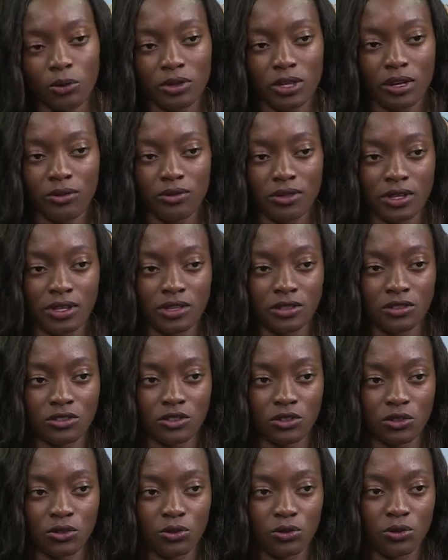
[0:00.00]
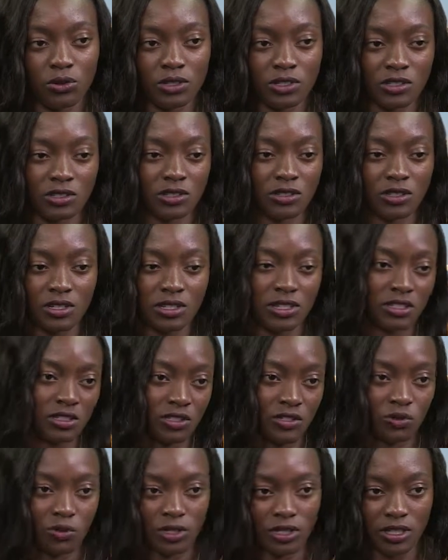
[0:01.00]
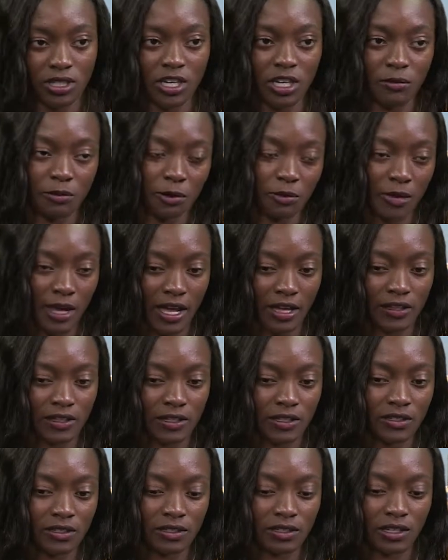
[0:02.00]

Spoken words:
when everything's due is the easiest way to keep a balance.